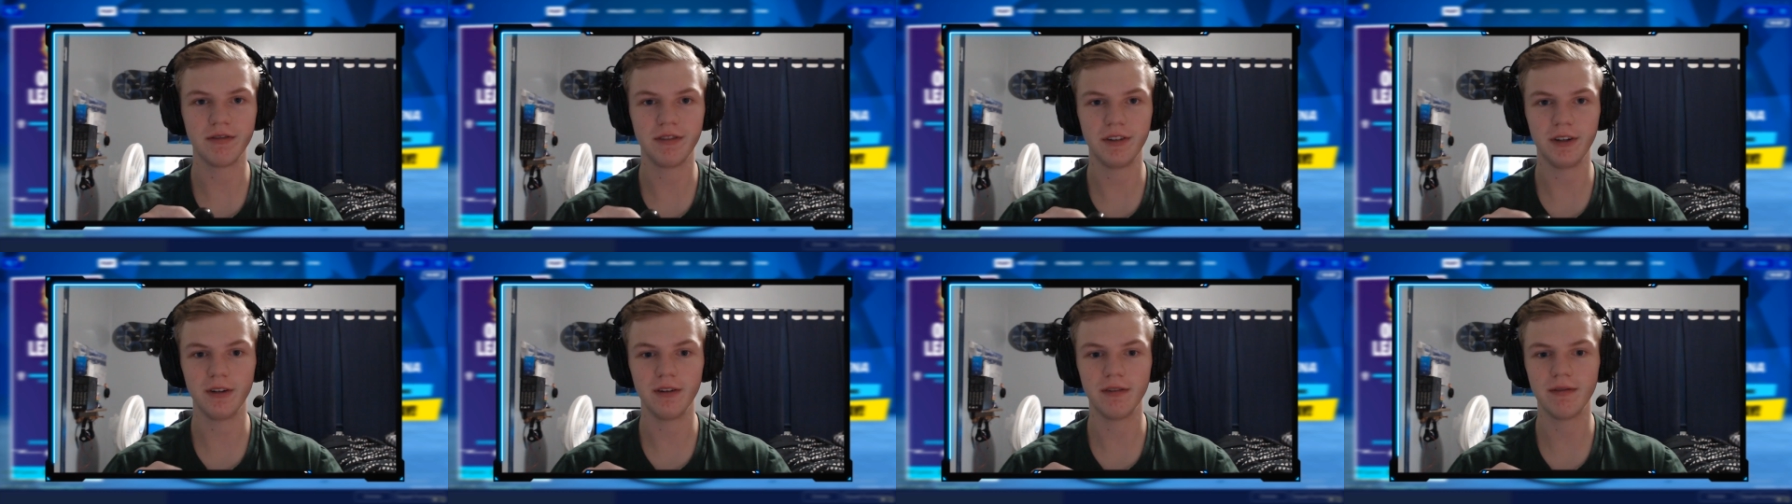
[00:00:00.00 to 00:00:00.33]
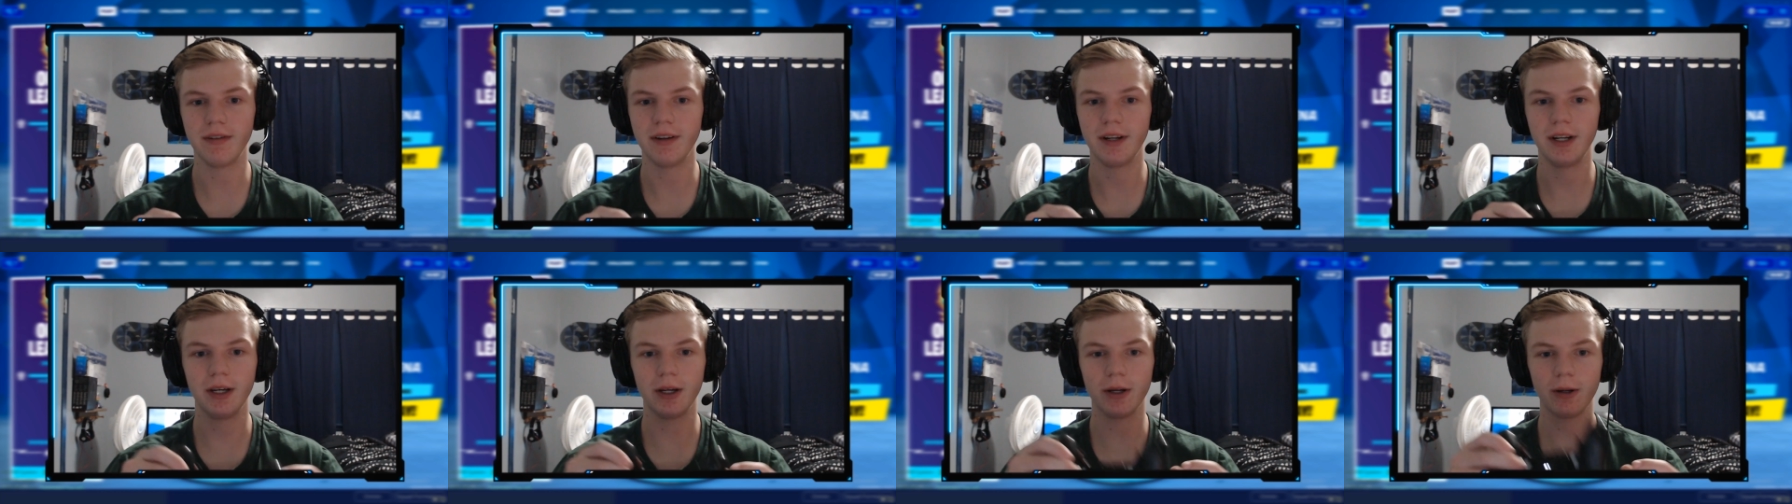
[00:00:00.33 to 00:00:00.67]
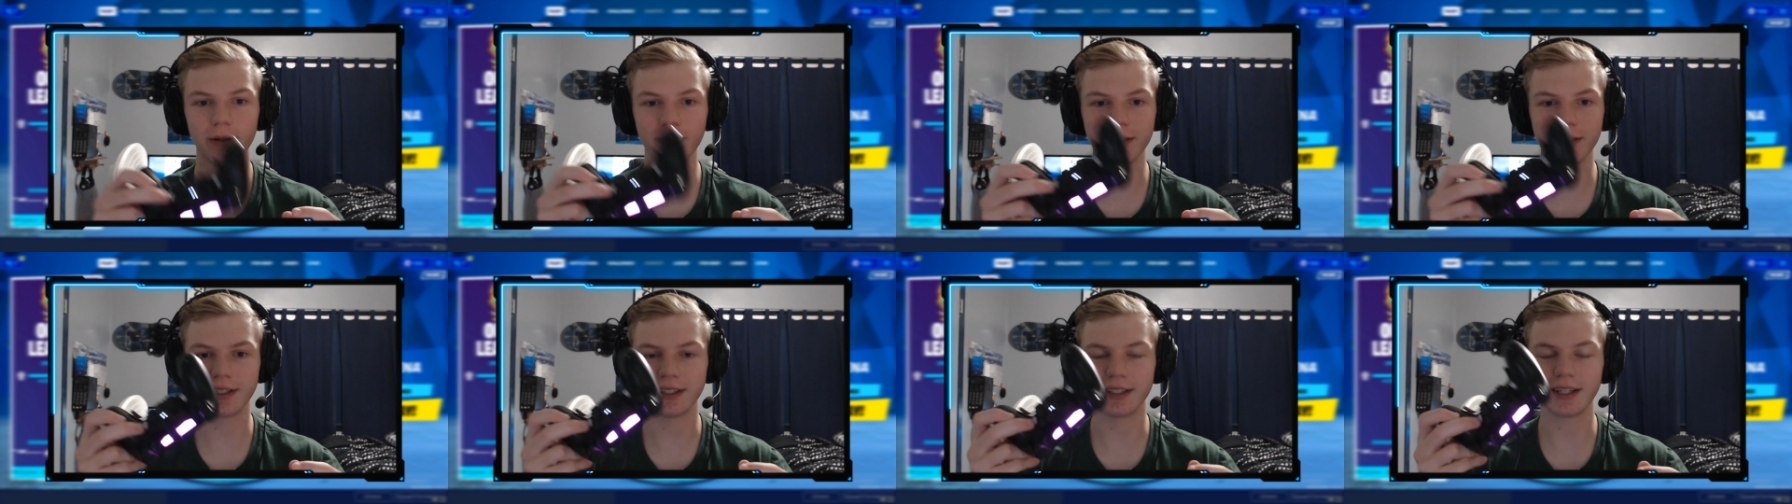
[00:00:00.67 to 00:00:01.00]
viewed
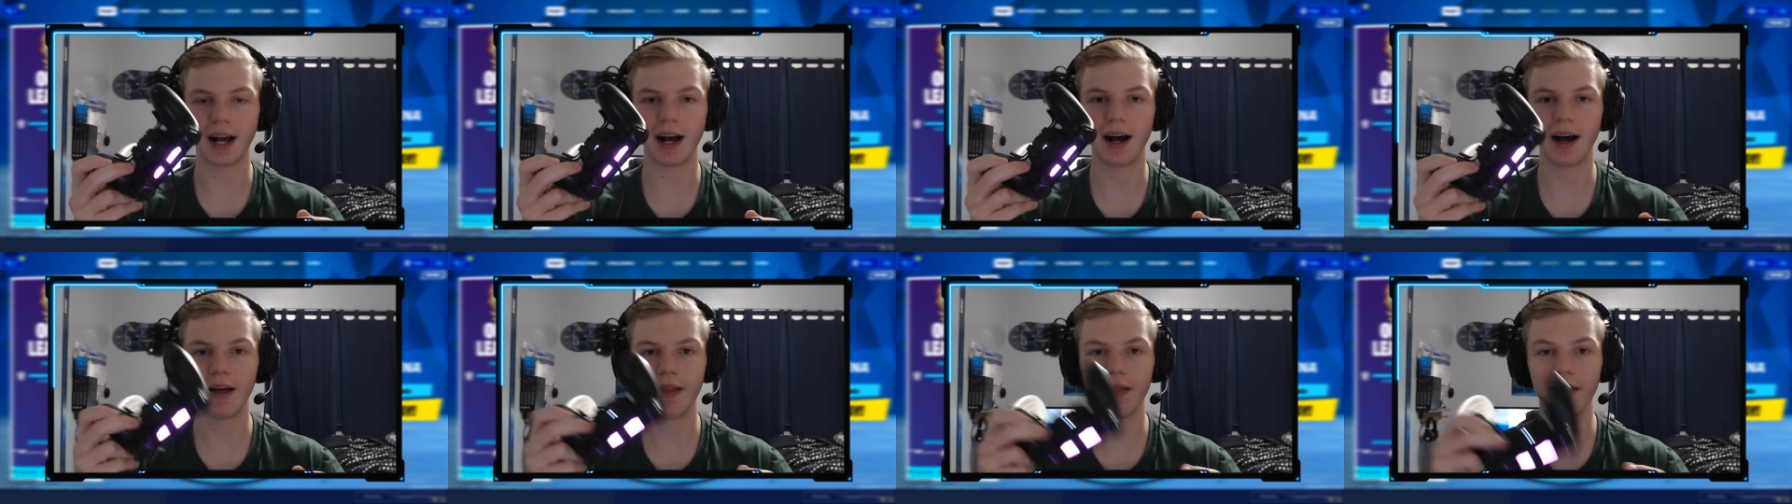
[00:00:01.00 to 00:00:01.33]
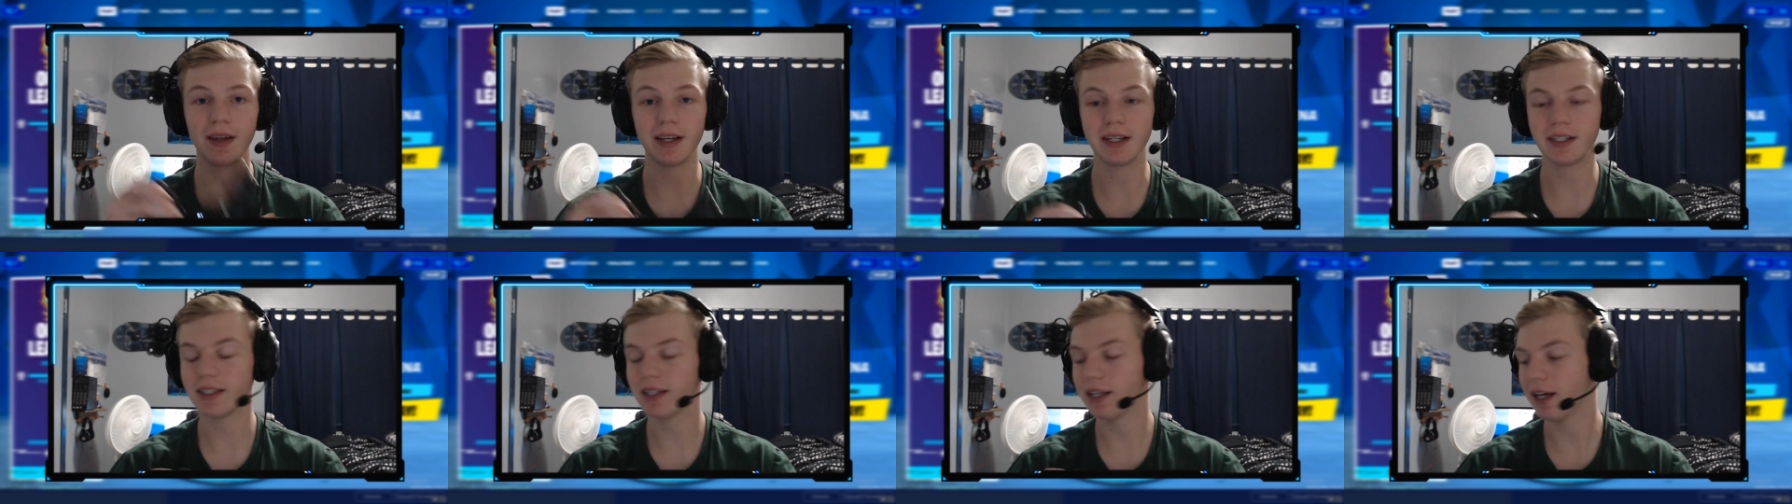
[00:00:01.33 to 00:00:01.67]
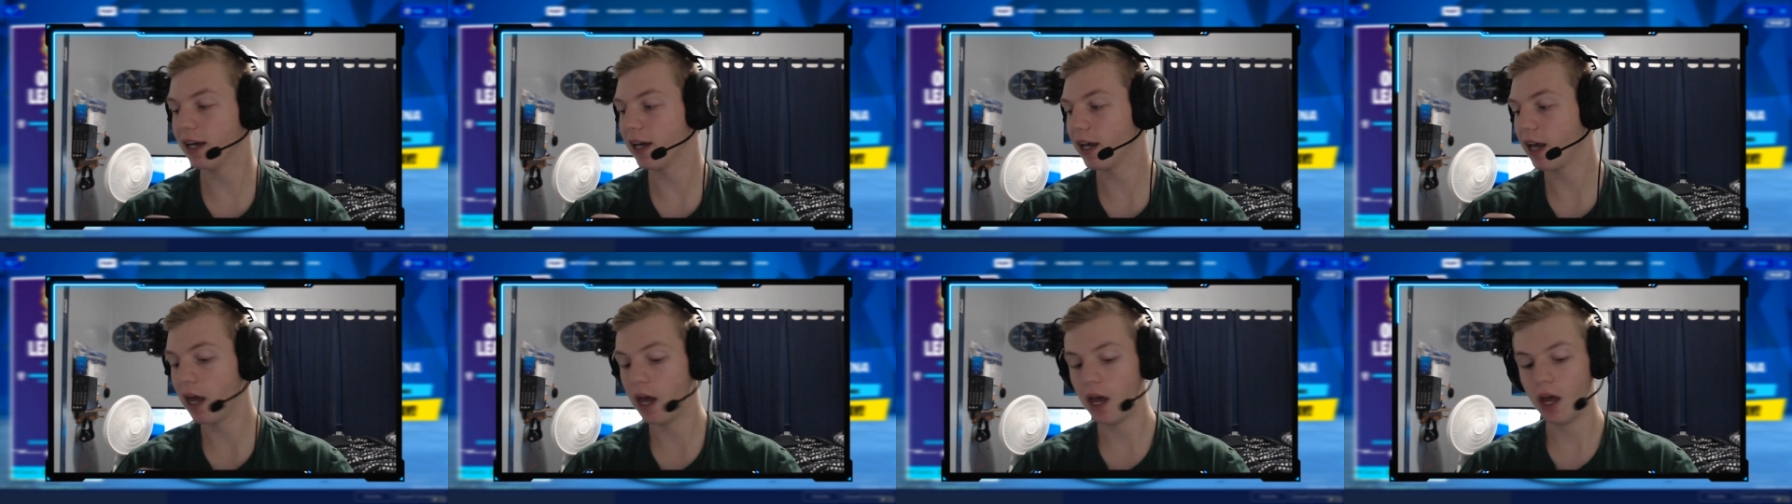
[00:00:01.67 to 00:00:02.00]
videos is on this
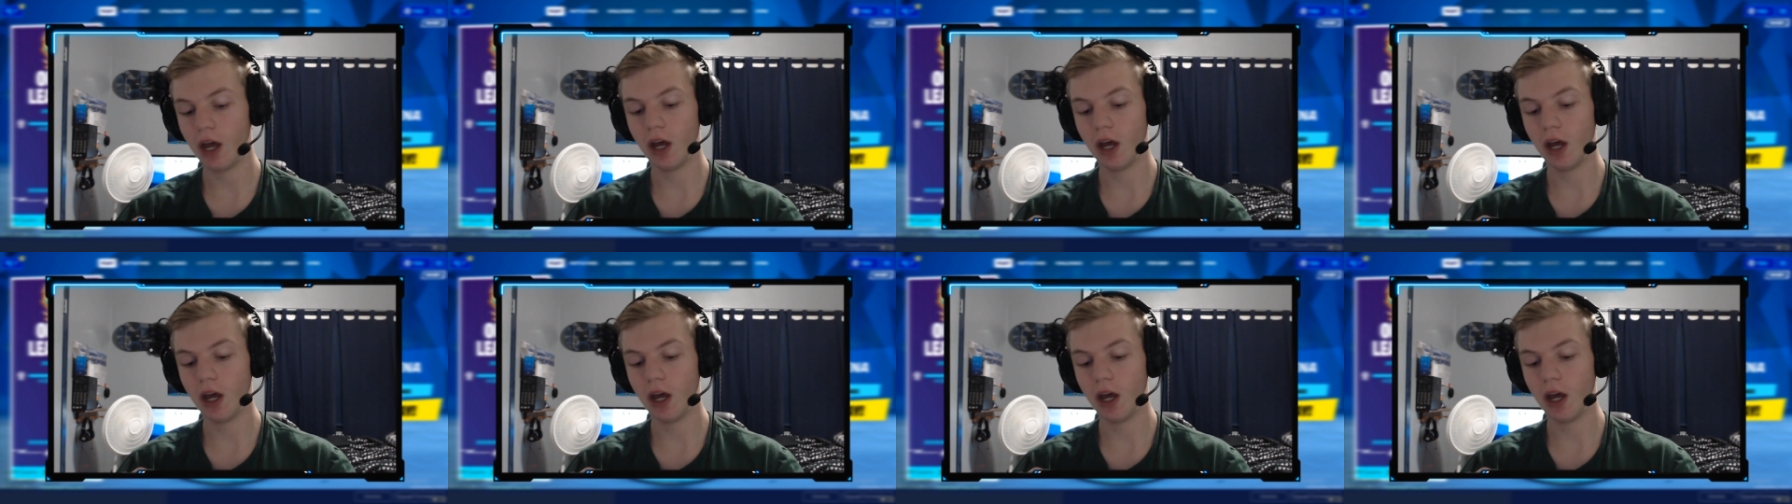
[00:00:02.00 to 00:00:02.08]
thing.